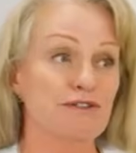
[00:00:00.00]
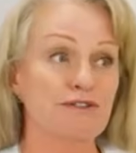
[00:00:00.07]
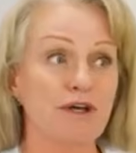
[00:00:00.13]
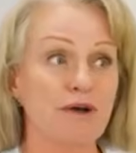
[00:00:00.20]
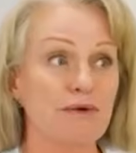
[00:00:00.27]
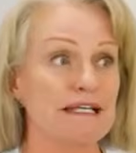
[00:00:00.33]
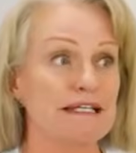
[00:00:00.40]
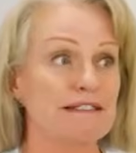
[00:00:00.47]

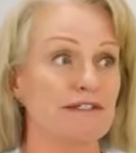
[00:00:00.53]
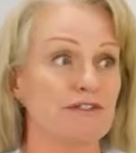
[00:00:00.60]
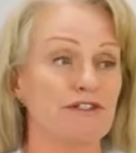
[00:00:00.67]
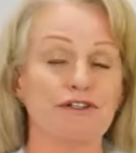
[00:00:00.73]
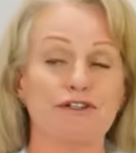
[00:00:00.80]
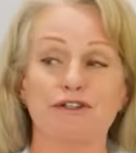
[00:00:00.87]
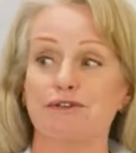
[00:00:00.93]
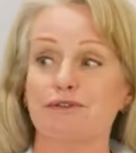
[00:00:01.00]
So easy
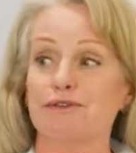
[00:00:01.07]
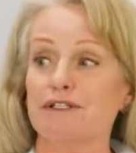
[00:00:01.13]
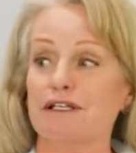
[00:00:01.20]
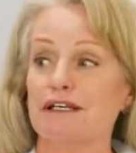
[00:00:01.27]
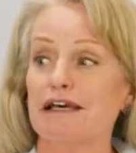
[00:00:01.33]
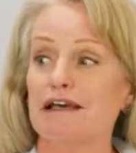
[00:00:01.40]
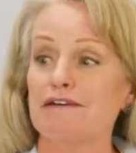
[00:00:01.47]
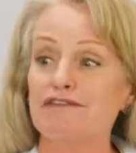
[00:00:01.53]
to use,
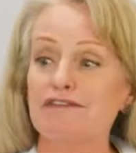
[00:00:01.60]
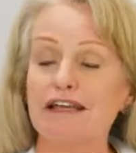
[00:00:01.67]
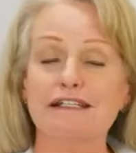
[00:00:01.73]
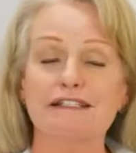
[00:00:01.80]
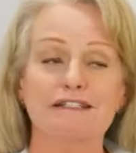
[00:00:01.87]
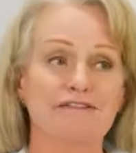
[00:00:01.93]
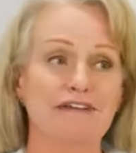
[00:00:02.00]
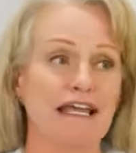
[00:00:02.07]

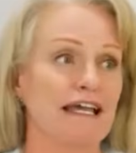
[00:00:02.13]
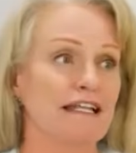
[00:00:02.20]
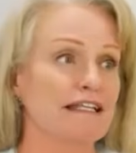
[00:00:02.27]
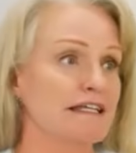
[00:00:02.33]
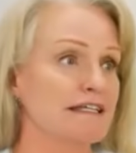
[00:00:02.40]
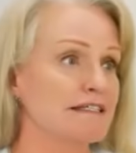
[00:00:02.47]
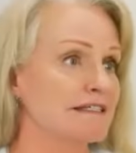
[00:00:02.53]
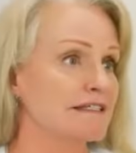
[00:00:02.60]
effective
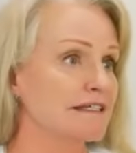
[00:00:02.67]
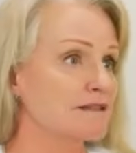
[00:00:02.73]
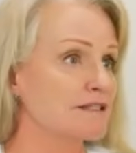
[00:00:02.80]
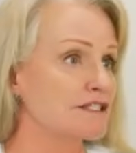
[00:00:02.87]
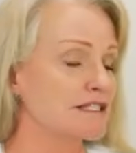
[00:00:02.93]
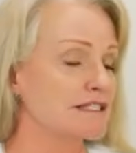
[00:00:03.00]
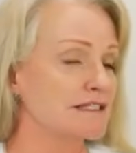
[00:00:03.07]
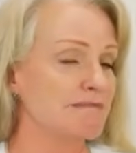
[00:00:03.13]
and easy.
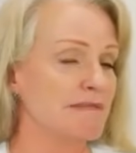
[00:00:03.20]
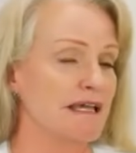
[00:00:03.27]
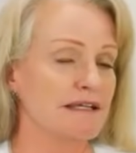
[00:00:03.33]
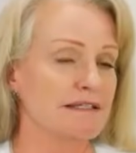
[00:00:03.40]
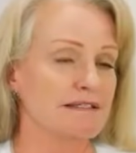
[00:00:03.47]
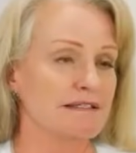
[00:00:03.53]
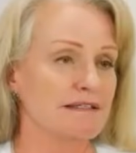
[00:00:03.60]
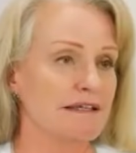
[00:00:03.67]
Just
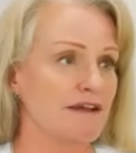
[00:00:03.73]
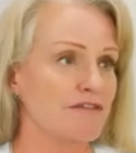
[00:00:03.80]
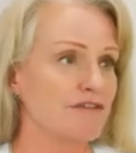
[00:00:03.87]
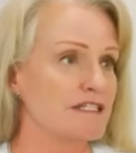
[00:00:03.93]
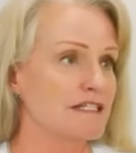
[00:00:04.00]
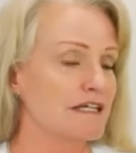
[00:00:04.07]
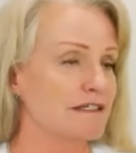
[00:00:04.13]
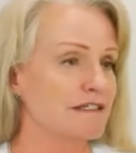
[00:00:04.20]
makes
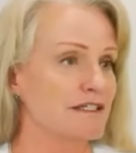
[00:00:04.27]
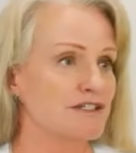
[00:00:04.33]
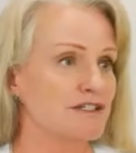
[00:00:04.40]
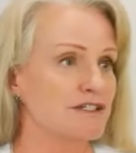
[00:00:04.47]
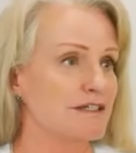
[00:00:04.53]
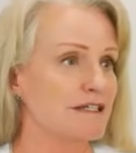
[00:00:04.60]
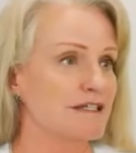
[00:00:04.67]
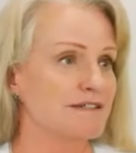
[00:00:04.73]
every
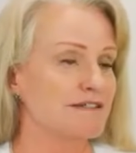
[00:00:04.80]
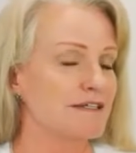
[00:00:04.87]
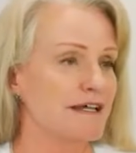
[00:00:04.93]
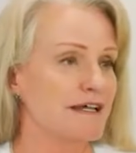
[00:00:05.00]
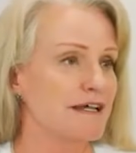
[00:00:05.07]
technician that's